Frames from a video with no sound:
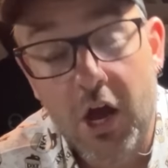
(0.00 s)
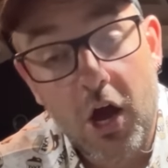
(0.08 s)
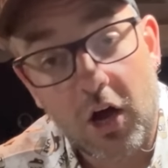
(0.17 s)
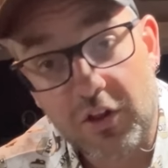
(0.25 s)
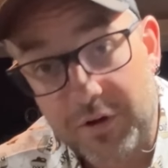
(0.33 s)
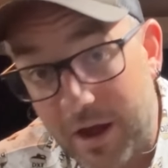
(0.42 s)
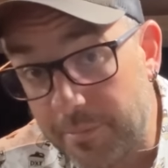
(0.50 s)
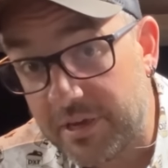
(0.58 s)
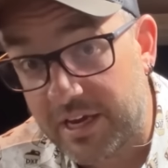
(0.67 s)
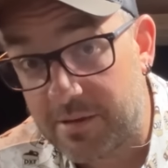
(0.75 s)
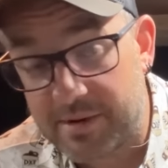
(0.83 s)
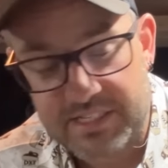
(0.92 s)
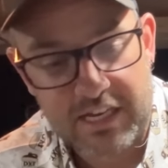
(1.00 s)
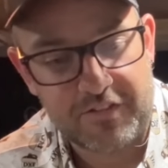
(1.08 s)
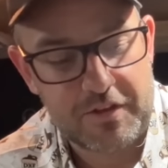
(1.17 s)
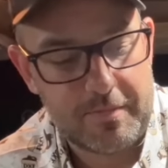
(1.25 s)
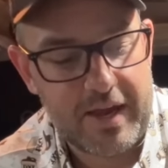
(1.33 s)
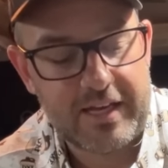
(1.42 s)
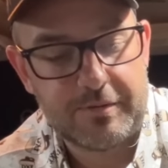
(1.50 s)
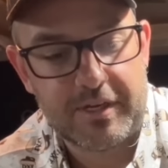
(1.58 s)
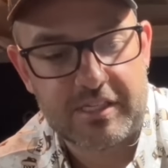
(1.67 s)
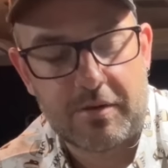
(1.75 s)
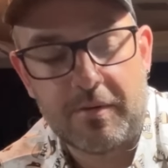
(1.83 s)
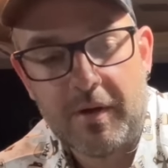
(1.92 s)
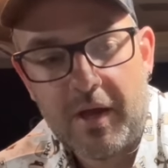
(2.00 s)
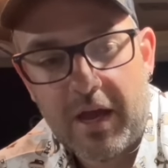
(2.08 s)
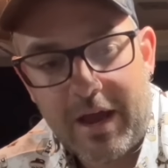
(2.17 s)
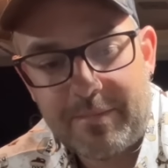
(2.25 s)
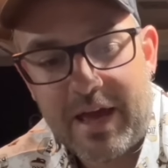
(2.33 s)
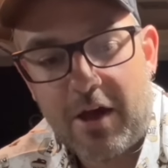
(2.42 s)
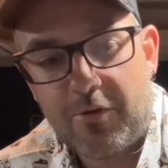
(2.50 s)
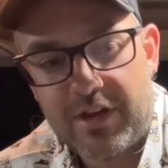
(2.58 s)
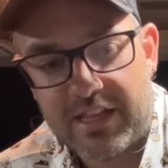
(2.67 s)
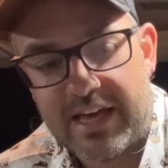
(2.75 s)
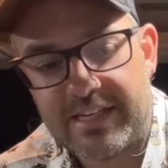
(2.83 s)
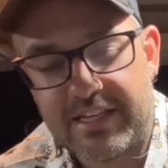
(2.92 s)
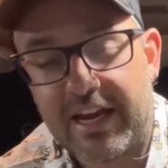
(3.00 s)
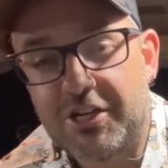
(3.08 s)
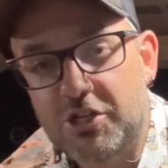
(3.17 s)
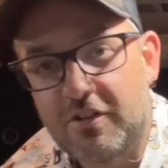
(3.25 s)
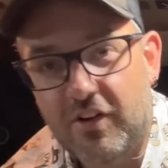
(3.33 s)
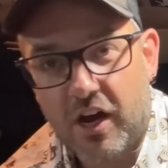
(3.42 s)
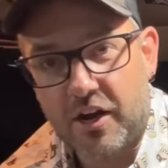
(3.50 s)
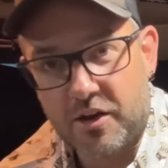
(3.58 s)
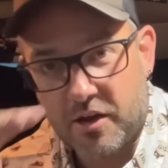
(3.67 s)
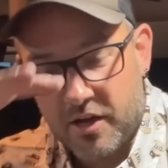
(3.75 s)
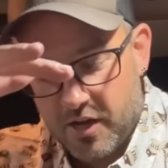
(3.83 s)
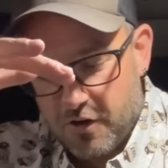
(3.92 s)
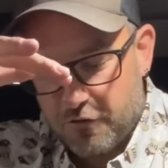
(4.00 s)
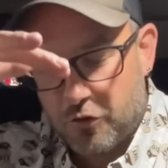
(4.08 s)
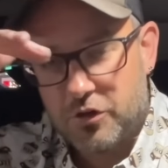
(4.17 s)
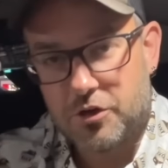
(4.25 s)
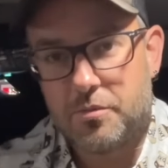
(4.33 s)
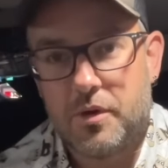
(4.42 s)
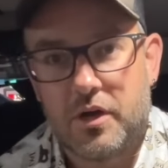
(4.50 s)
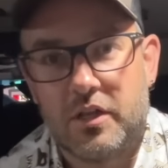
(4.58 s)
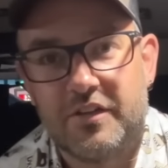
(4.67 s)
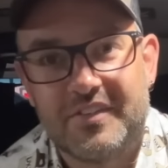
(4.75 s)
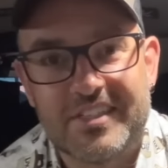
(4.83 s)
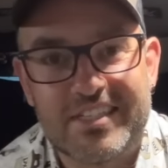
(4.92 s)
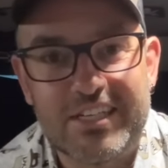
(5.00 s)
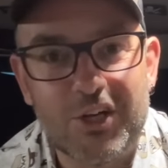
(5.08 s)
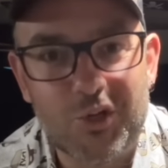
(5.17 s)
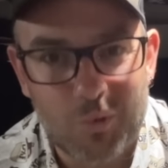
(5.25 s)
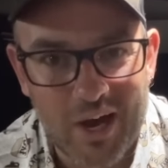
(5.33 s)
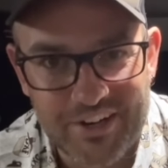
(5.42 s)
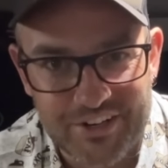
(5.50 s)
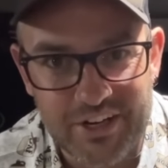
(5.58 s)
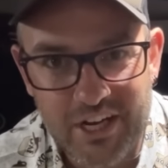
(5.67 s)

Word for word: Although now I'm kicking myself in the pants because I'm now realizing I should have gotten a 4-liter bottle of distilled water